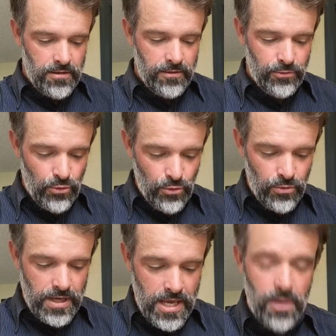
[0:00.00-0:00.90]
through
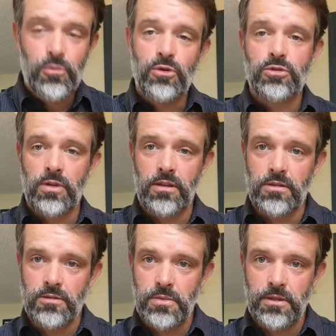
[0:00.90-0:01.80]
him who
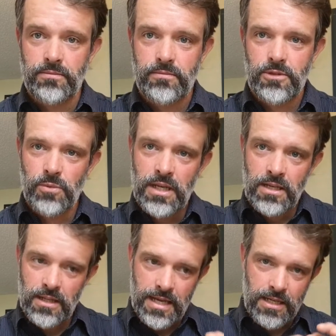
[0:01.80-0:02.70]
strengthens me. So we need to
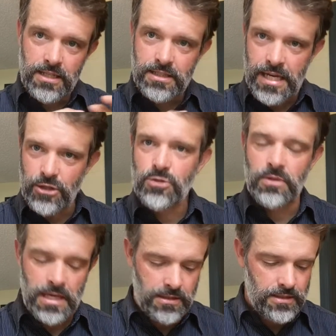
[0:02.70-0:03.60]
like
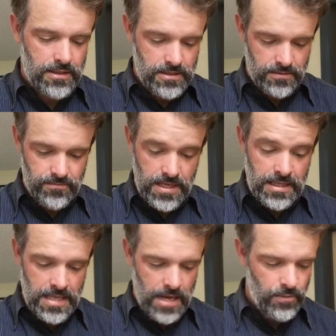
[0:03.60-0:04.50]
contextualize it in that